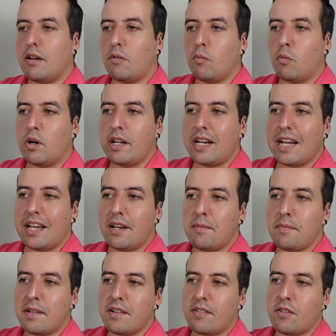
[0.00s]
one item
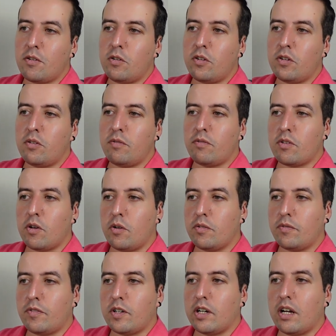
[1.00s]
that sold
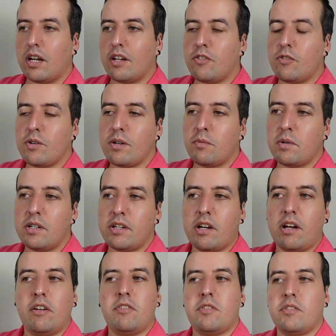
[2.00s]
for
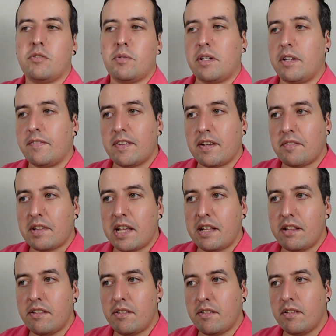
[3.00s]

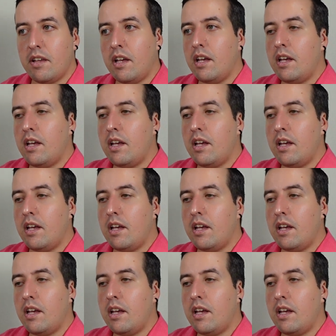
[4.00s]
$101.25.